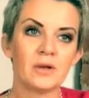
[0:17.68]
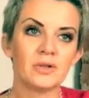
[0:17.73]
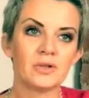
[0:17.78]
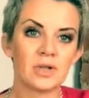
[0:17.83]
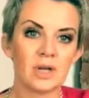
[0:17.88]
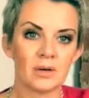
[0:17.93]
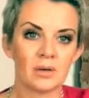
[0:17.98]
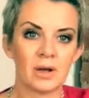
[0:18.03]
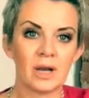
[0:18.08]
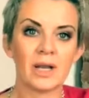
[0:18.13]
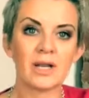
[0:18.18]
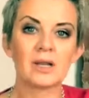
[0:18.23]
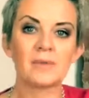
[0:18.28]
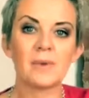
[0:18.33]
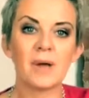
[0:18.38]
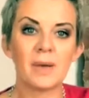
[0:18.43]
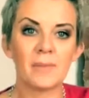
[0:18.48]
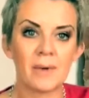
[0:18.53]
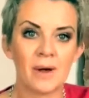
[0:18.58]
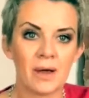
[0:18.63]
So a little
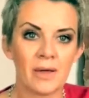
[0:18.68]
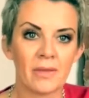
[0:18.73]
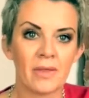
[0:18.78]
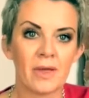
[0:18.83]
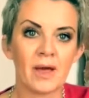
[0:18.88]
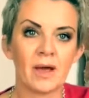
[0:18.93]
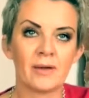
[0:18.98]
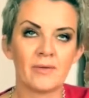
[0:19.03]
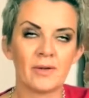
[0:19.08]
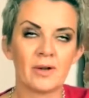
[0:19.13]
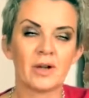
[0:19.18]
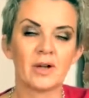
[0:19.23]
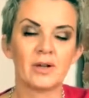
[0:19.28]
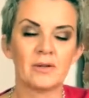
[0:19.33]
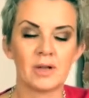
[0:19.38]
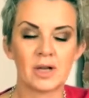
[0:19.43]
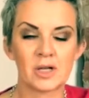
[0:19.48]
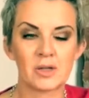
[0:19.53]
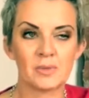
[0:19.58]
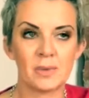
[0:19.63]
bit about that, if I
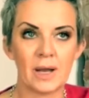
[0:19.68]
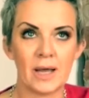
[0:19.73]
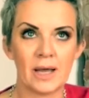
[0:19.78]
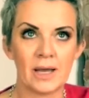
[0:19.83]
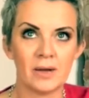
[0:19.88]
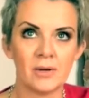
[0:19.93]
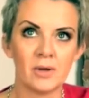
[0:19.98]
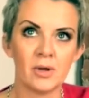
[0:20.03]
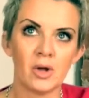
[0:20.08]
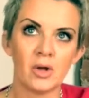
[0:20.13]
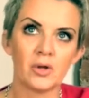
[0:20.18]
can explain.